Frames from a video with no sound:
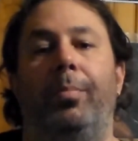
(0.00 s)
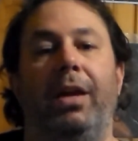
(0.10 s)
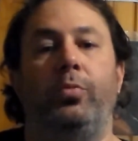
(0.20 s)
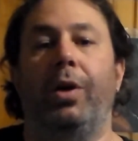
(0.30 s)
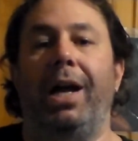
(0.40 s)
the
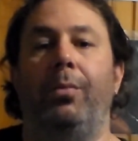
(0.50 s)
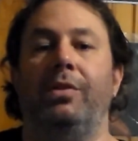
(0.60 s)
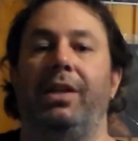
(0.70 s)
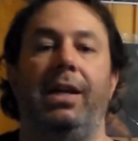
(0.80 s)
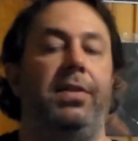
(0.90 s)
bench
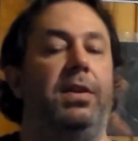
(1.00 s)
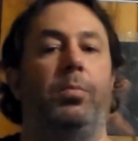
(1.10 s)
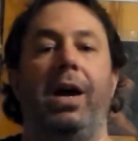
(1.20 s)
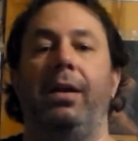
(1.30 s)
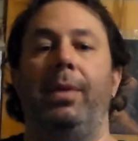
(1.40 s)
workout wasn't anything
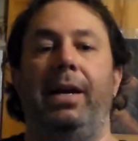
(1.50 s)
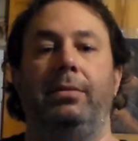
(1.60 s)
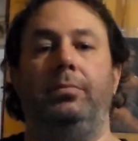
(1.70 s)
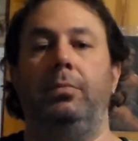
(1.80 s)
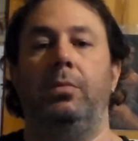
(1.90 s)
to brag
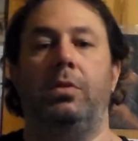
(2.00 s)
about.